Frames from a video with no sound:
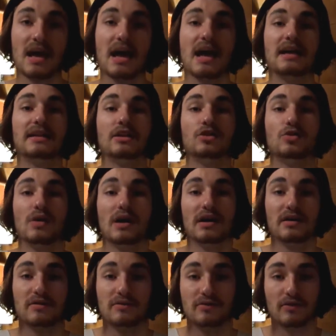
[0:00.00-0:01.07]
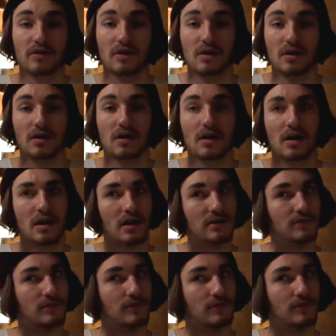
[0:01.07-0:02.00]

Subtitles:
And then you have, as